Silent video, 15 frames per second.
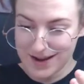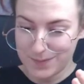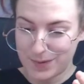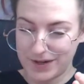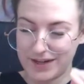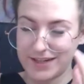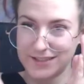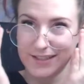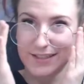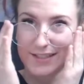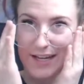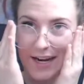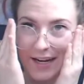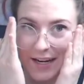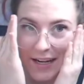But it is
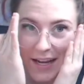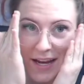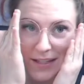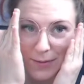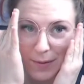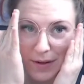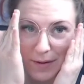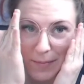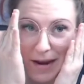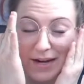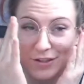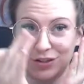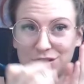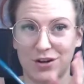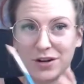exciting. Yes, what
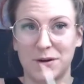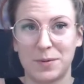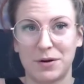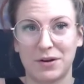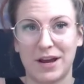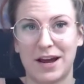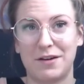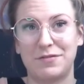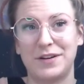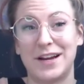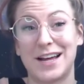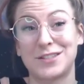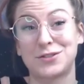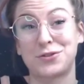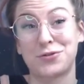Madge is talking about, Caffeine
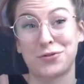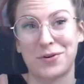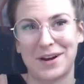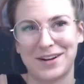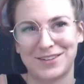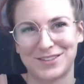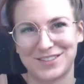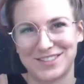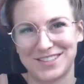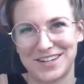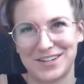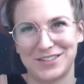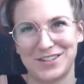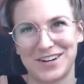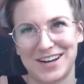has trailers
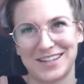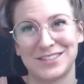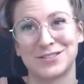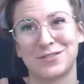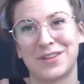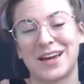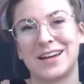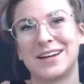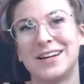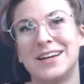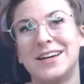now, you guys, so that